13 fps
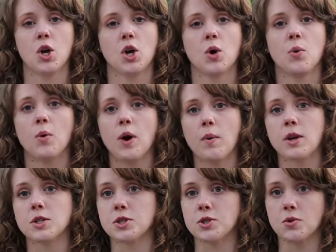what
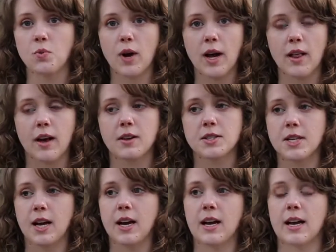ones do well
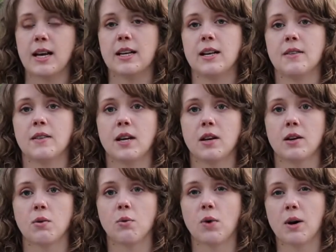outside and then
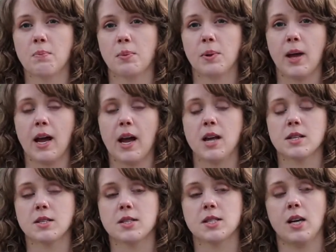what
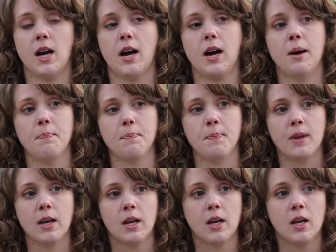plants
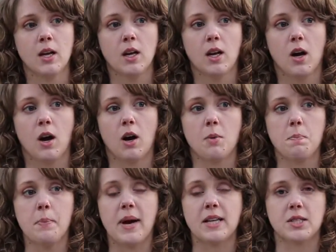are
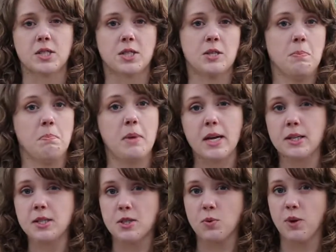best to
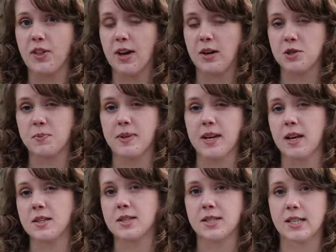mix with
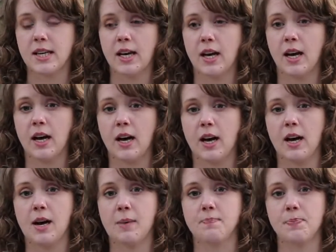houseplants,
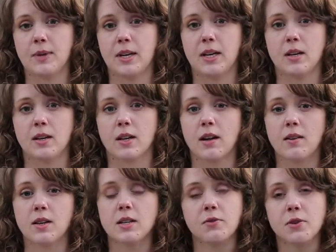and kind
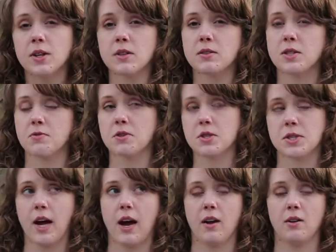of the different
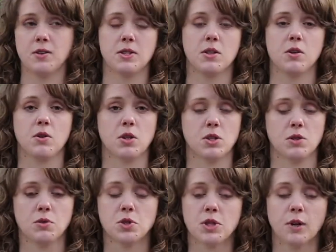styles that you can do.
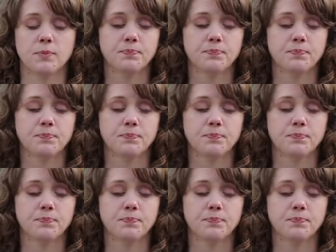So